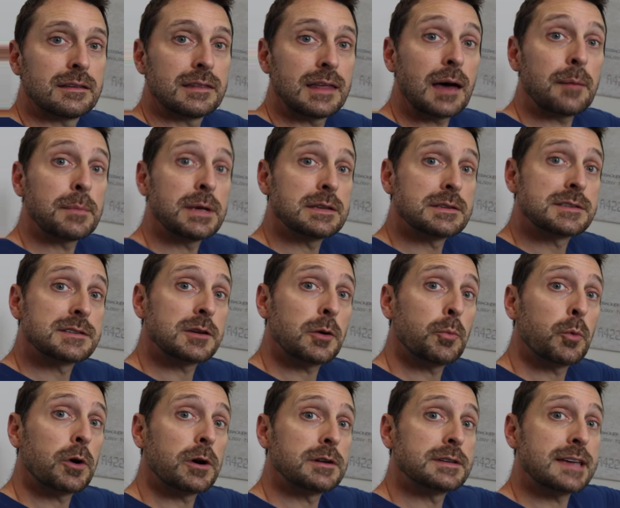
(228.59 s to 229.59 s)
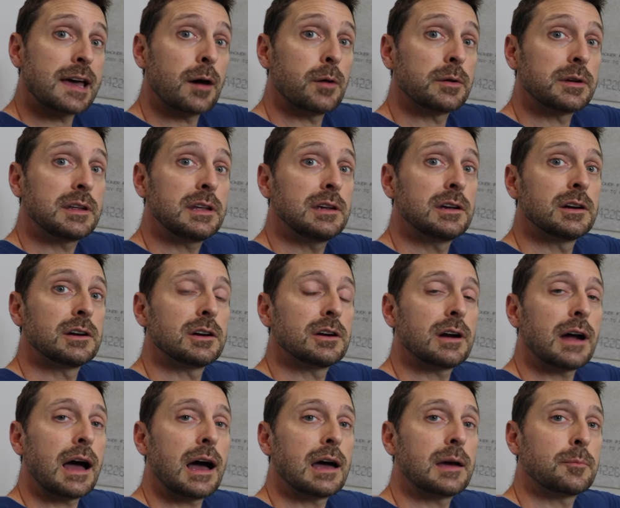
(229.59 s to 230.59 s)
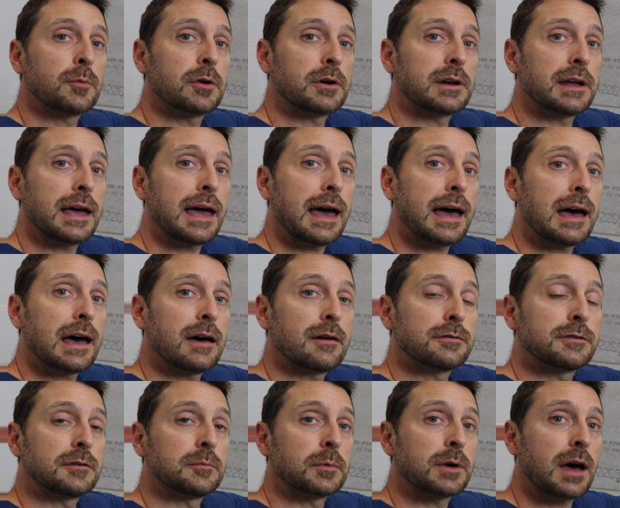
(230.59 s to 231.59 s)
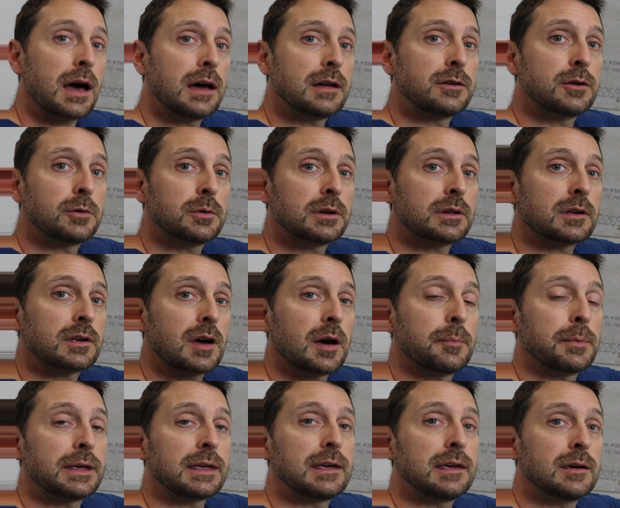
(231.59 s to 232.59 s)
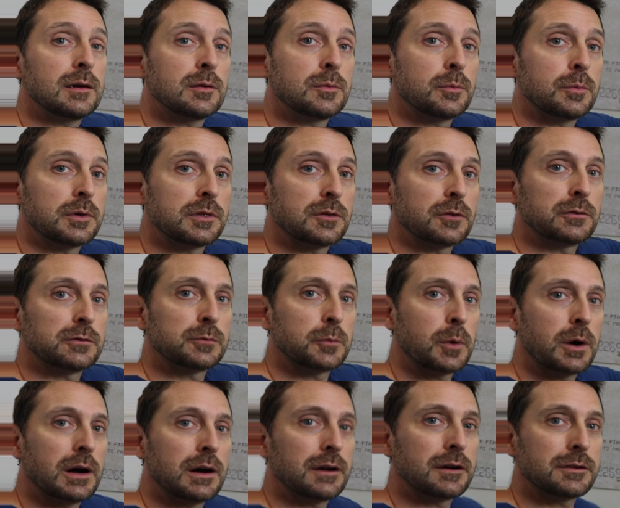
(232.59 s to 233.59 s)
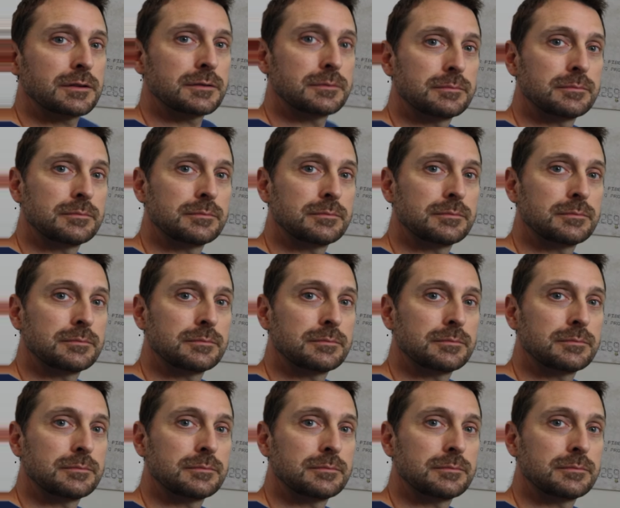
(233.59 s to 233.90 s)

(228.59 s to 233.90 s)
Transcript: That means somewhere down here, I'm gonna have some conduit coming in with those wires.